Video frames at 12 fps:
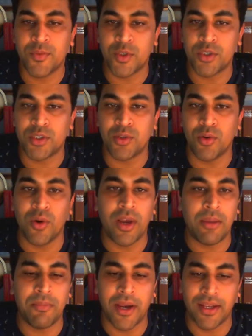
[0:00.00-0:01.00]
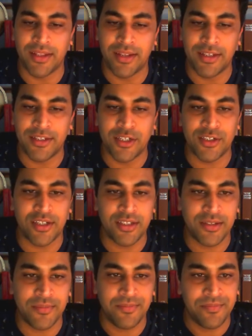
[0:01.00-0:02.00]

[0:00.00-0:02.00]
to store a binary digit.